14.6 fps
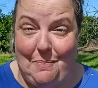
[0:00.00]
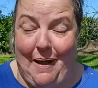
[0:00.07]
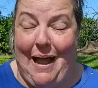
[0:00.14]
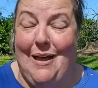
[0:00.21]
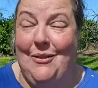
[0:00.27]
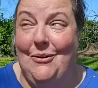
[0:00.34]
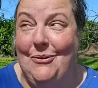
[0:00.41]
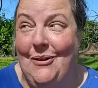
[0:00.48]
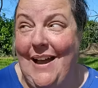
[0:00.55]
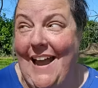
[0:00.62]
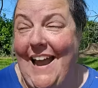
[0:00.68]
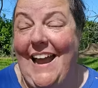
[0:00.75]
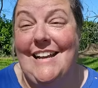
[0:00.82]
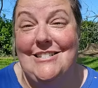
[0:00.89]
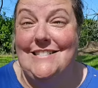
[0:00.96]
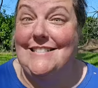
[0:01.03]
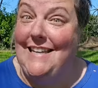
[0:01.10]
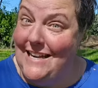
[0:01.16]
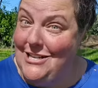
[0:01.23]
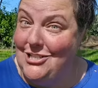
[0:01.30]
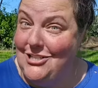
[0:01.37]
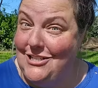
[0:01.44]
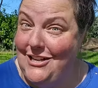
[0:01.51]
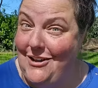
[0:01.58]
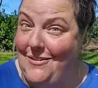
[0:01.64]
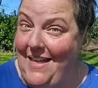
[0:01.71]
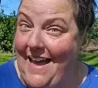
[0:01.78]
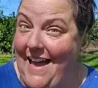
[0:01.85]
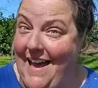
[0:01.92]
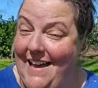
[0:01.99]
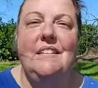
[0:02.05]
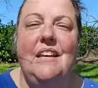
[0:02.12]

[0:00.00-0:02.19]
By the way, I just need you to know that.